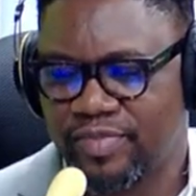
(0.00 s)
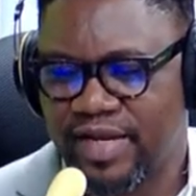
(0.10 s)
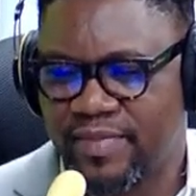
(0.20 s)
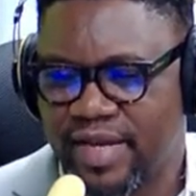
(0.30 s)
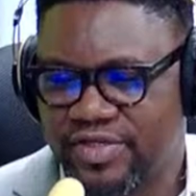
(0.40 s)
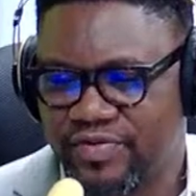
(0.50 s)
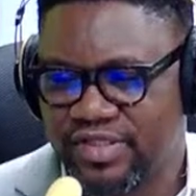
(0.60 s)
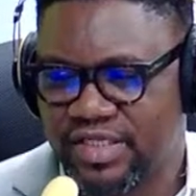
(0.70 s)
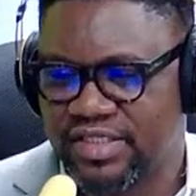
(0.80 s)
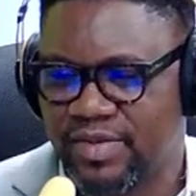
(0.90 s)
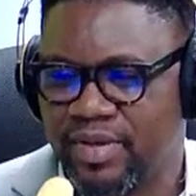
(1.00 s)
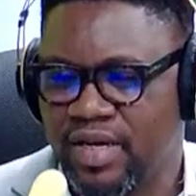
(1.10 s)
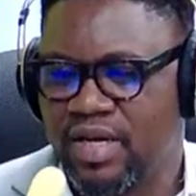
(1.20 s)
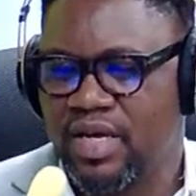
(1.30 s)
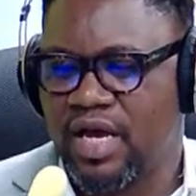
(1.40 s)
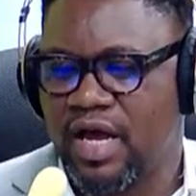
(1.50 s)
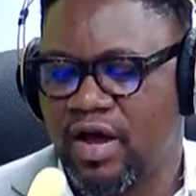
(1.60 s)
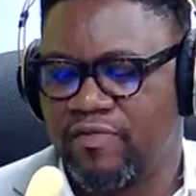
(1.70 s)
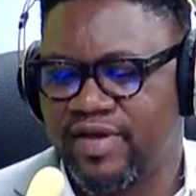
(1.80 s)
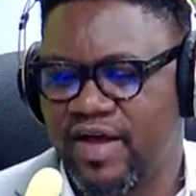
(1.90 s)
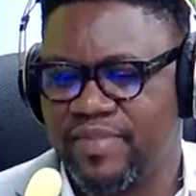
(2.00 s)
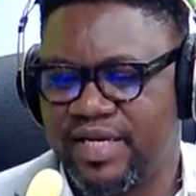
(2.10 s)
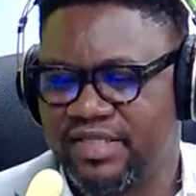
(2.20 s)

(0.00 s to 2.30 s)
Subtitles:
parliamentary system of government?